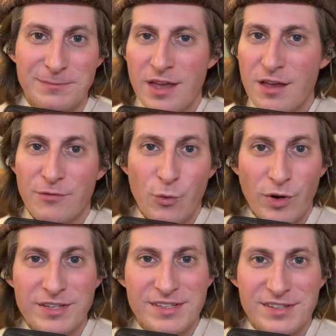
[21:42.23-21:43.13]
If you want to
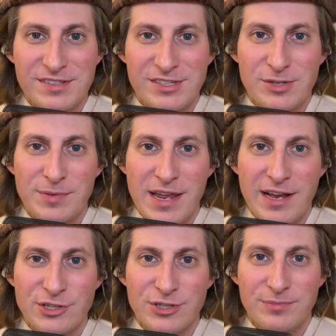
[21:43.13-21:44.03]
see the system in
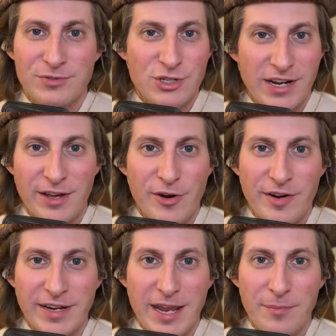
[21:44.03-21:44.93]
action, check out our
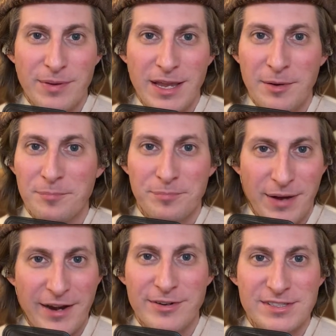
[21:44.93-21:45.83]
campaign,
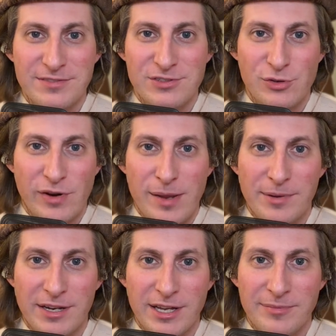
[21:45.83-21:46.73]
Pirates of
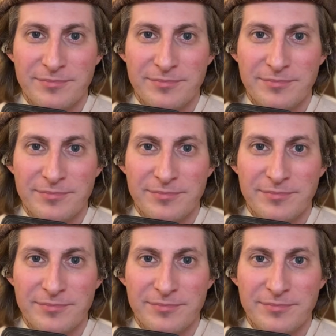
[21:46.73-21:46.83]
Ceramica,